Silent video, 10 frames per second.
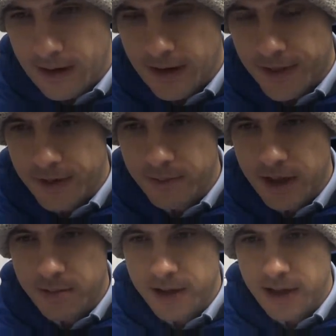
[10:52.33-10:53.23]
I think
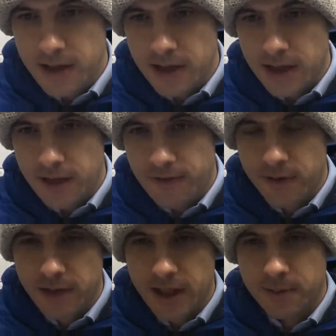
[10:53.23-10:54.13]
maybe if
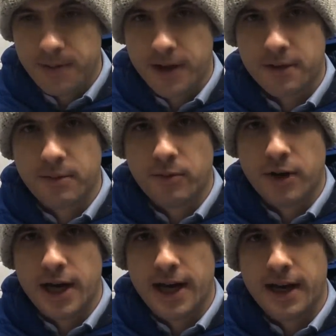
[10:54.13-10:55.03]
you're in that predicament
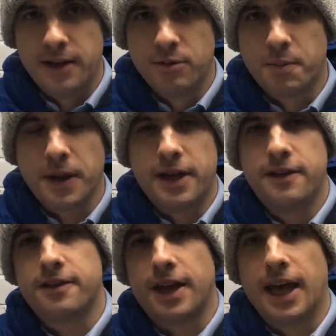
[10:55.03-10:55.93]
where you were planning
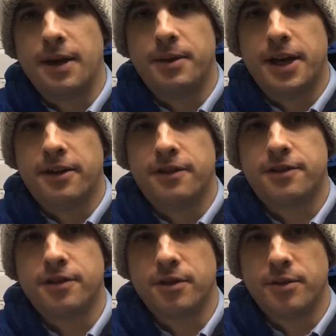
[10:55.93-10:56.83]
to get him and now you're
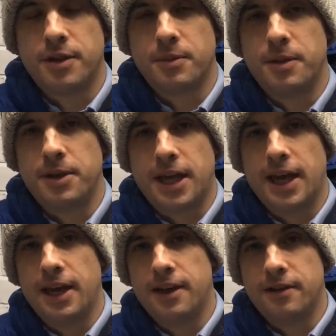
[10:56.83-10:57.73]
stuck with maybe
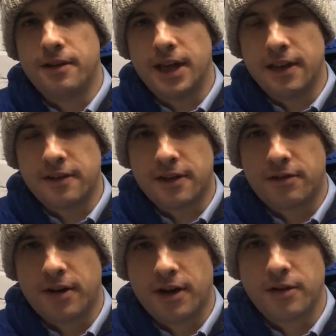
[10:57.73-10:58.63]
Kane and
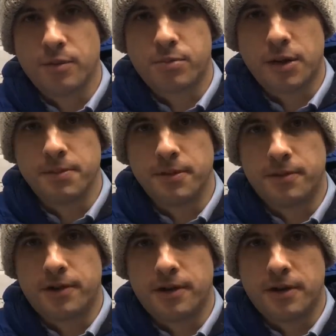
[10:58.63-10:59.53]
Alexander-Arnold
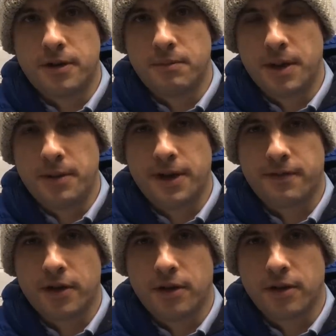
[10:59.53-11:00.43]
problems and maybe you have
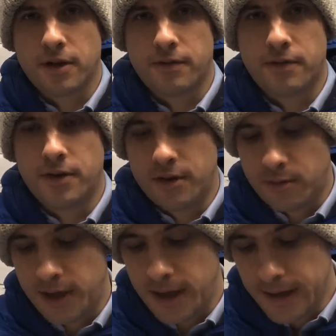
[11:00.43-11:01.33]
to hold off for another
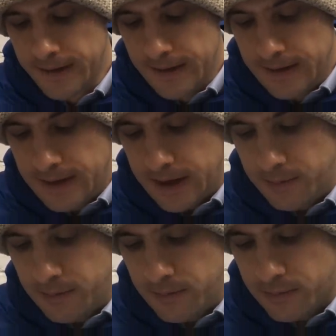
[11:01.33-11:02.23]
week,
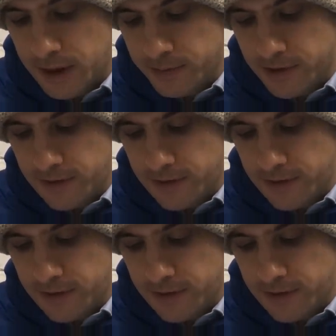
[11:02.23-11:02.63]
perhaps a